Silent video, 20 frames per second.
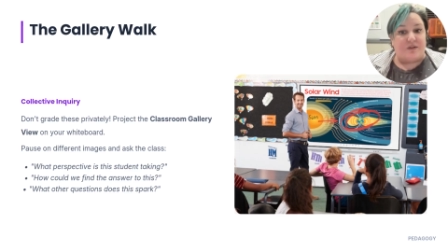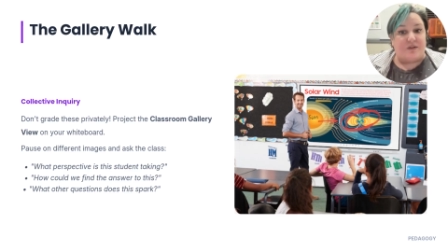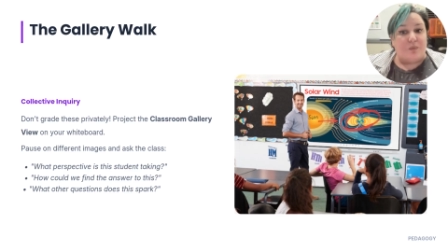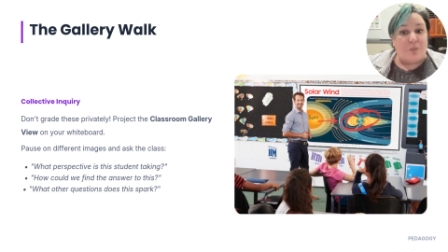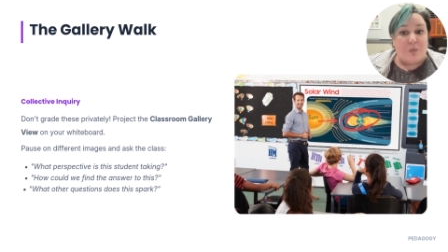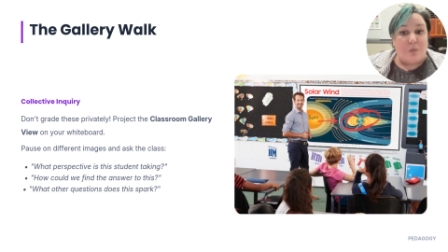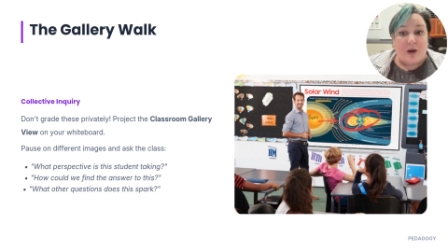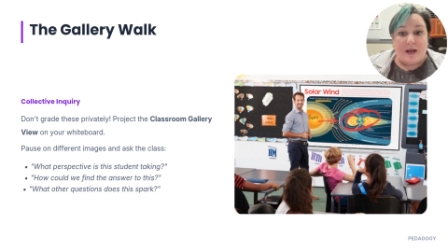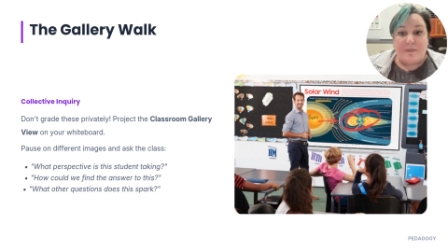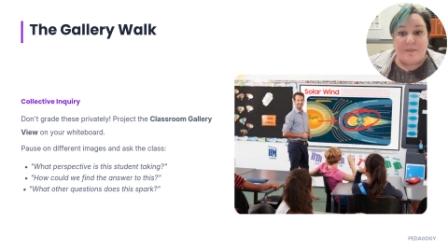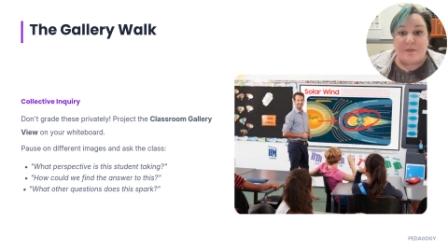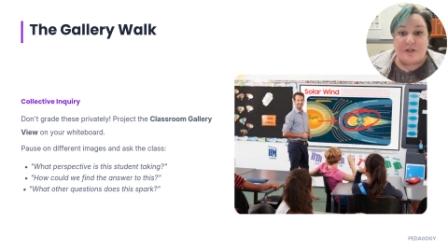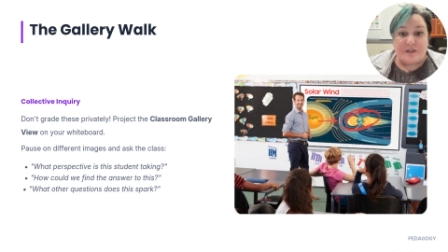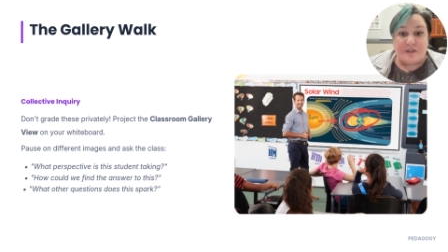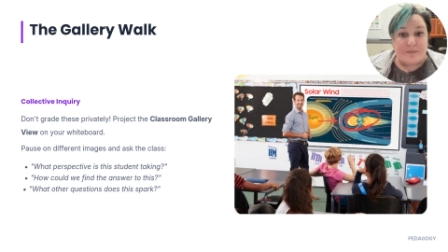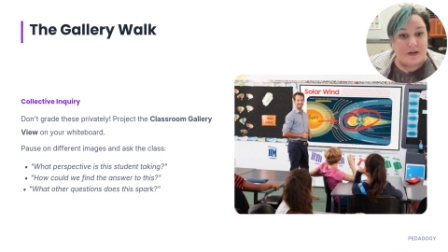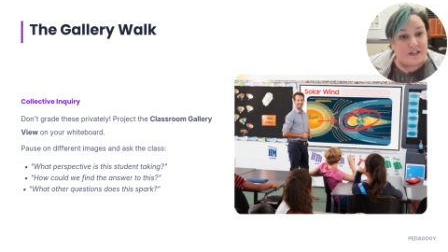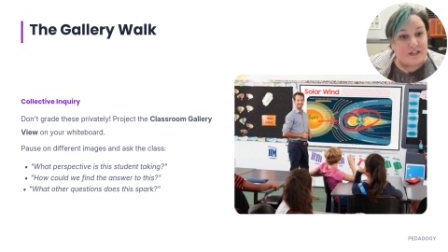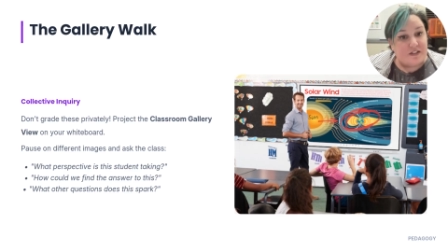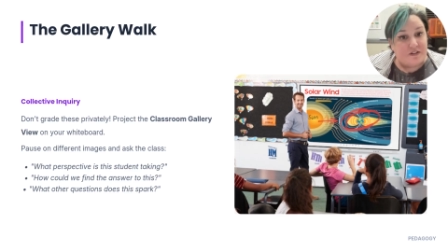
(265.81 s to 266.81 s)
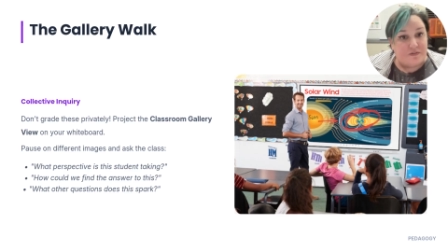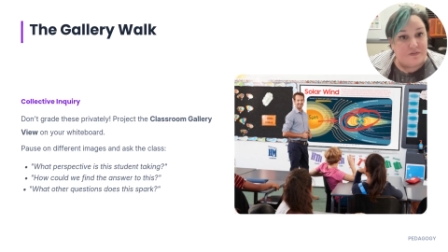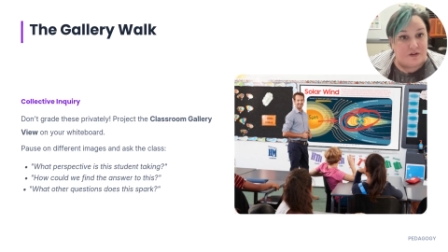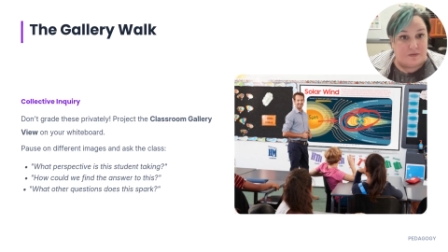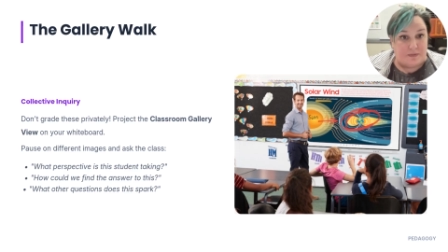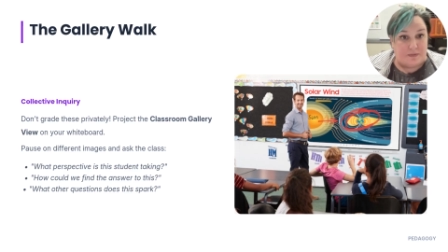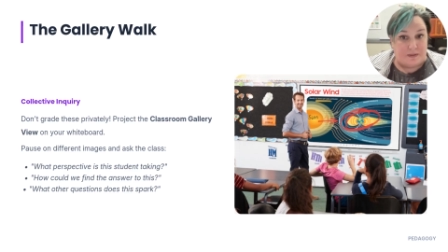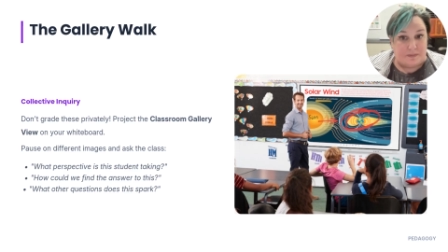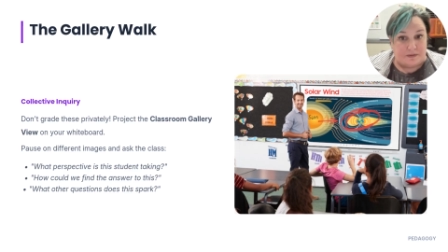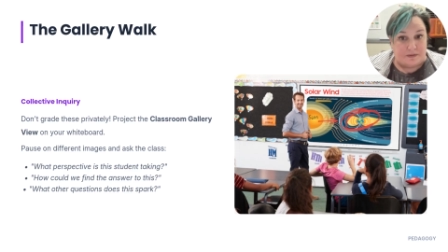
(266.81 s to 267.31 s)
what perspective are
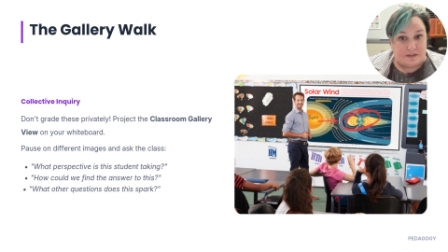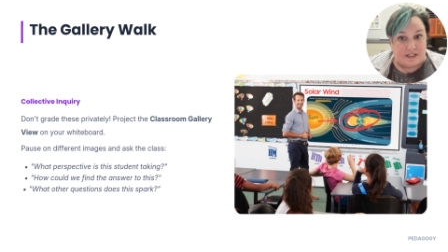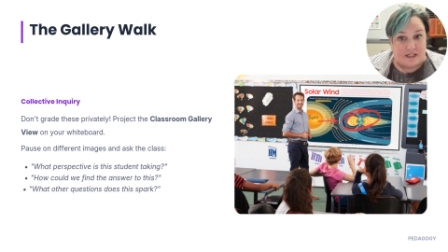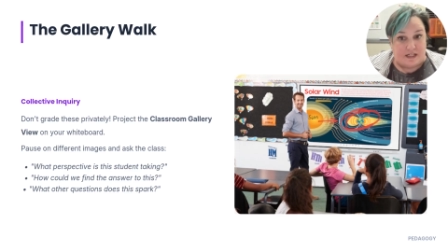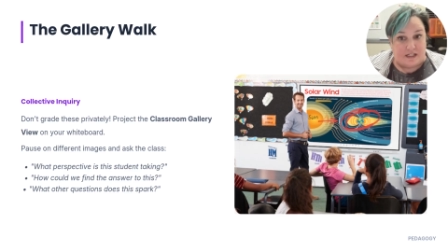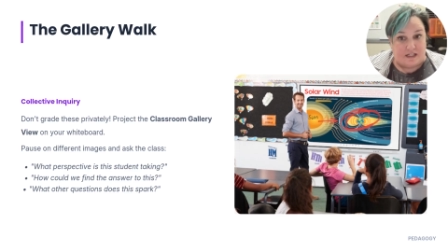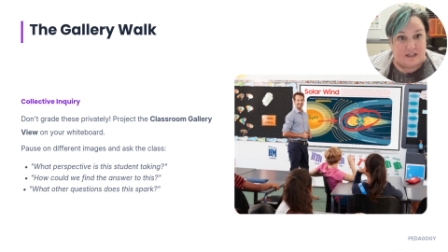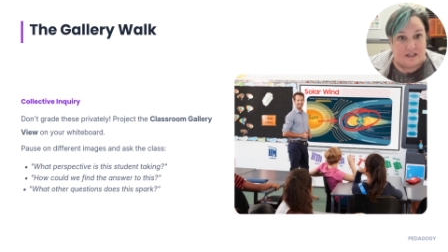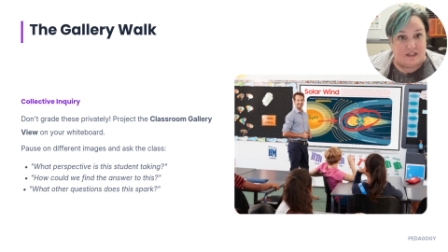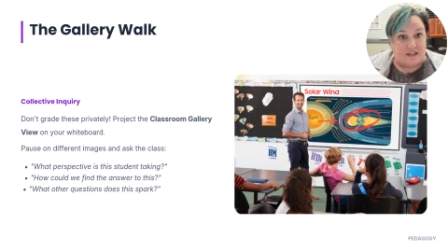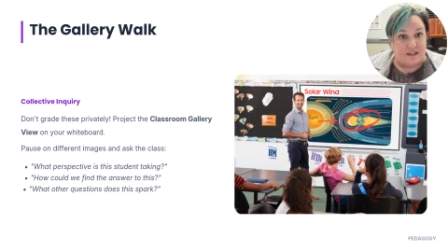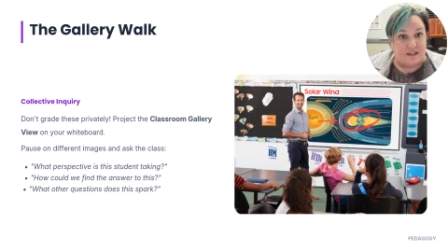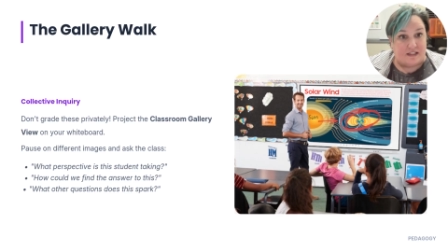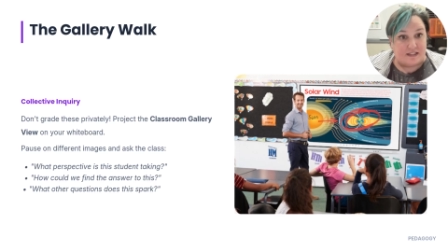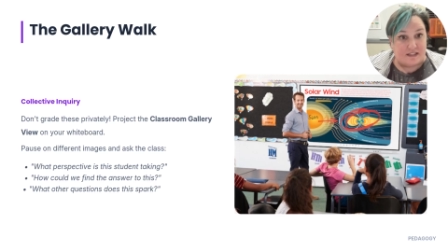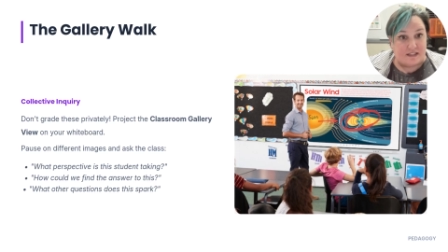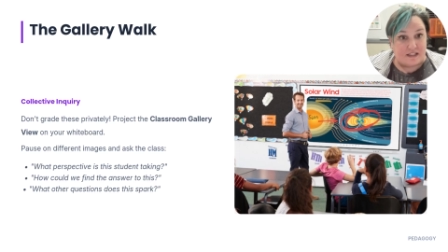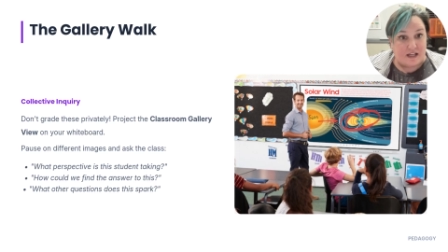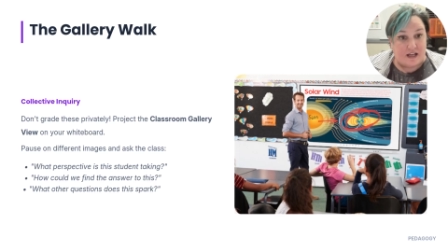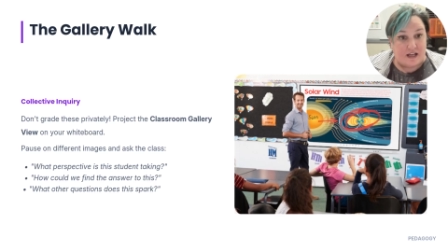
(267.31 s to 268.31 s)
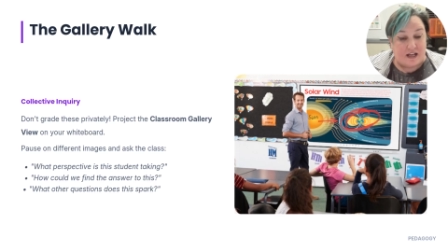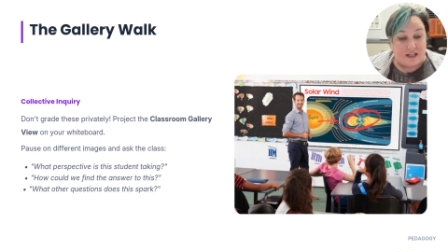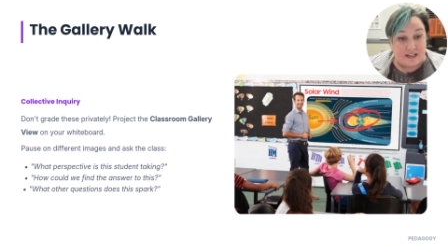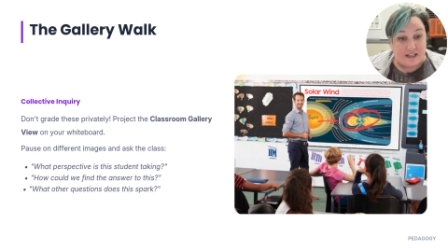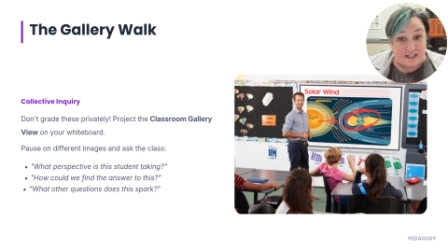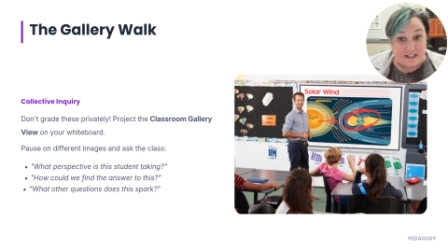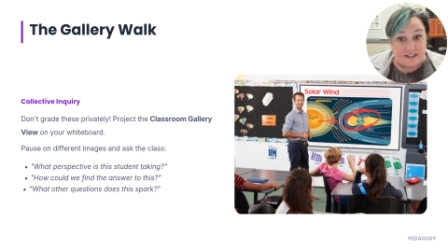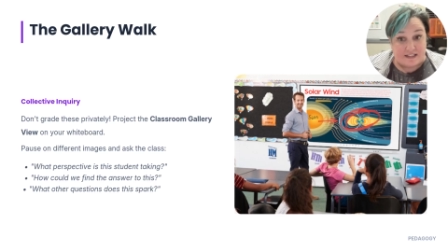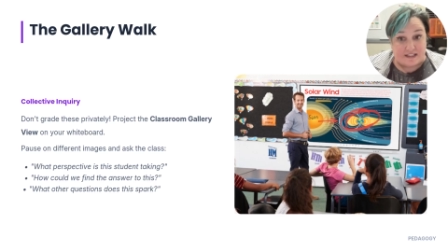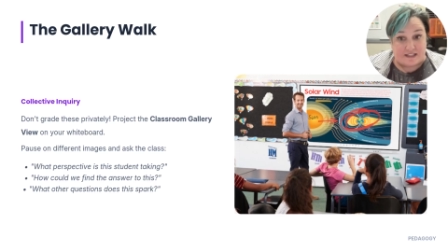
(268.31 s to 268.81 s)
people taking in this
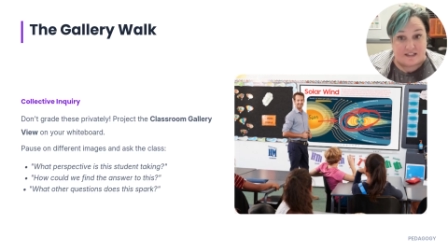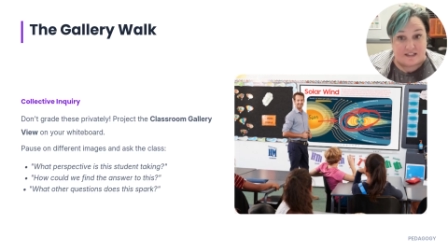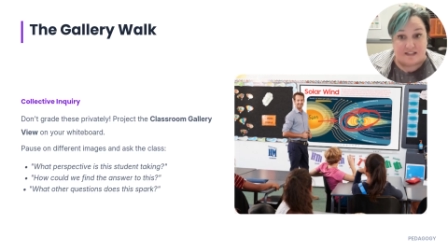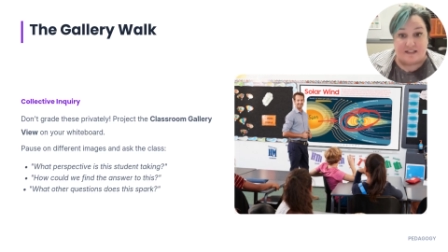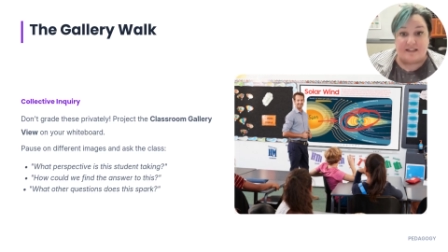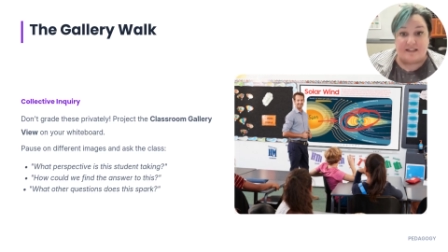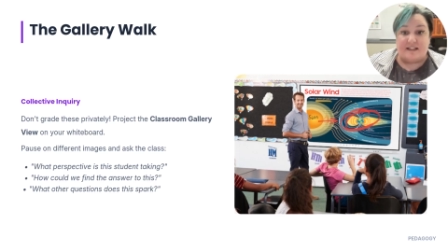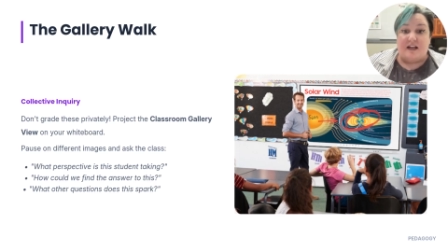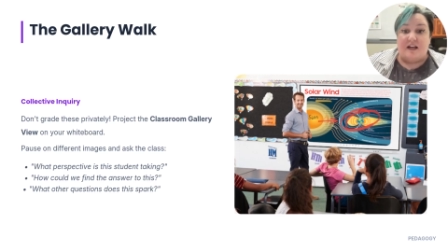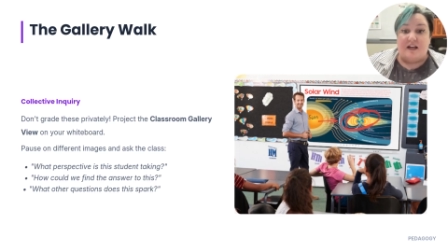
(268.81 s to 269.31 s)
instance?